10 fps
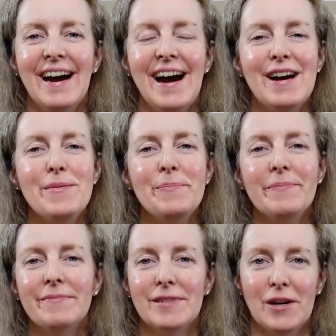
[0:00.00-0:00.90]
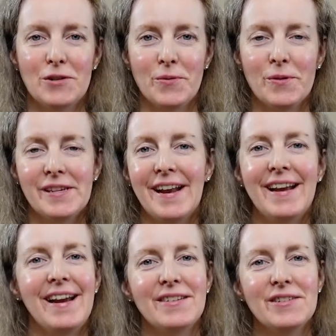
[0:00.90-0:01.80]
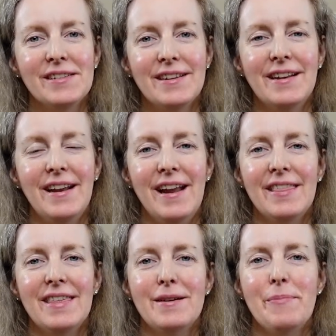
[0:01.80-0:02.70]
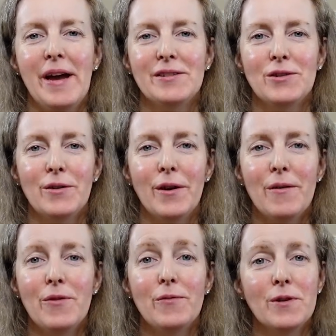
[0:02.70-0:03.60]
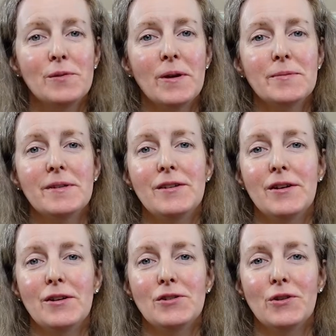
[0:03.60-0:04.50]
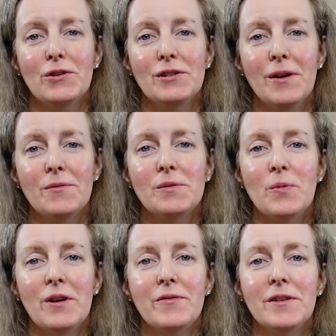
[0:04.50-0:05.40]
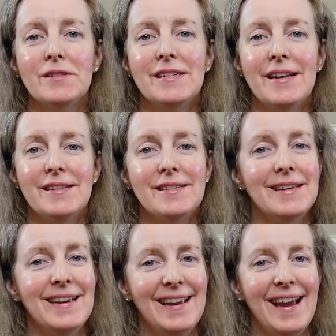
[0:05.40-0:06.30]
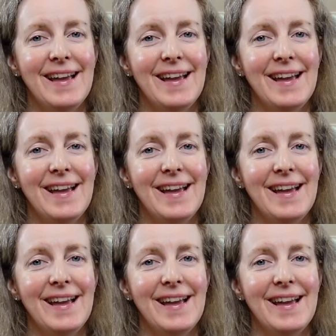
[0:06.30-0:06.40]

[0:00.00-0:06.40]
I'm Dr. Rosanna Anderson, the pastor of the First Presbyterian Church of Springfield, Tennessee.